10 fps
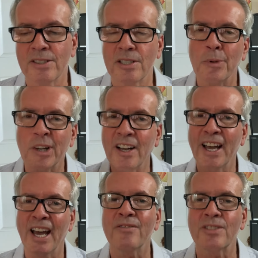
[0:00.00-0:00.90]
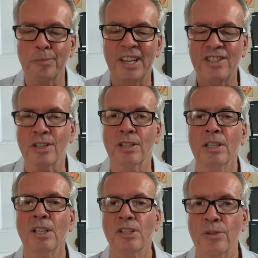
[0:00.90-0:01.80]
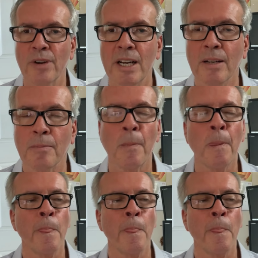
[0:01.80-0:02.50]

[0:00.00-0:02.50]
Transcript: So we all have some basic training.